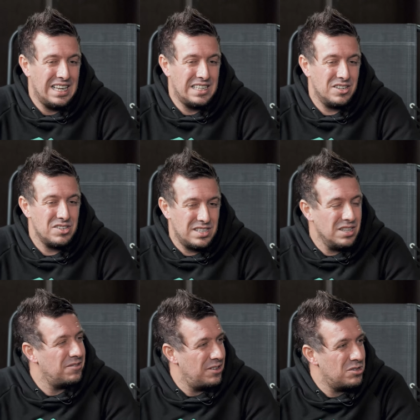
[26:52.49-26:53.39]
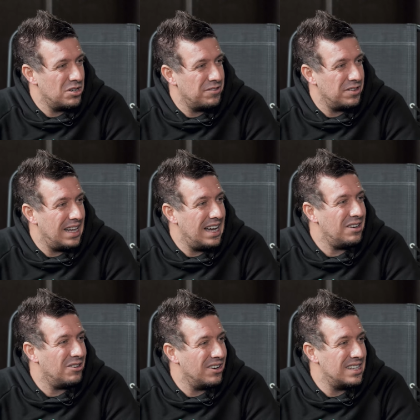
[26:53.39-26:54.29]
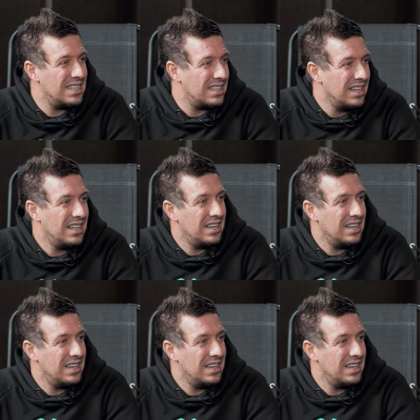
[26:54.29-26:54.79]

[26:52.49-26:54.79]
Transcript: Is there still a future for that? Or is it